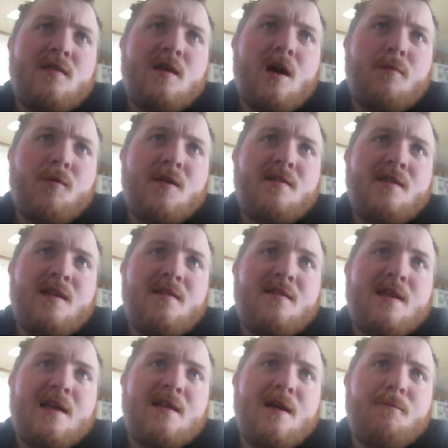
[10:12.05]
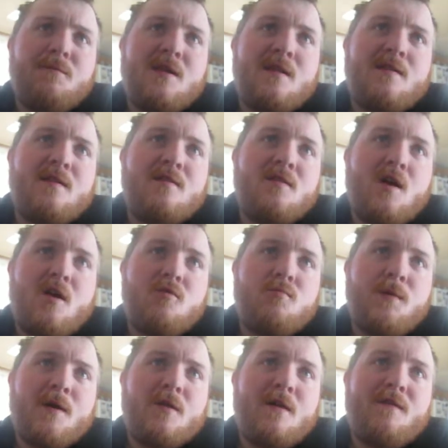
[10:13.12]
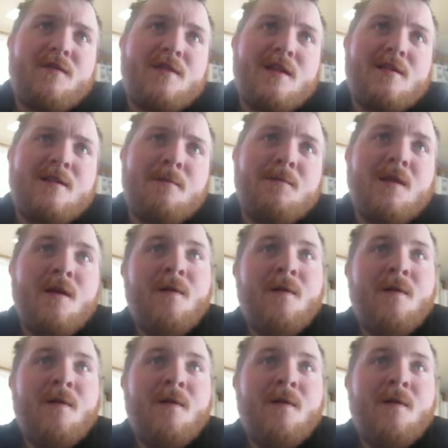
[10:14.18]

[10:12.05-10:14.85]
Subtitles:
the operators need state help to install sprinkler systems.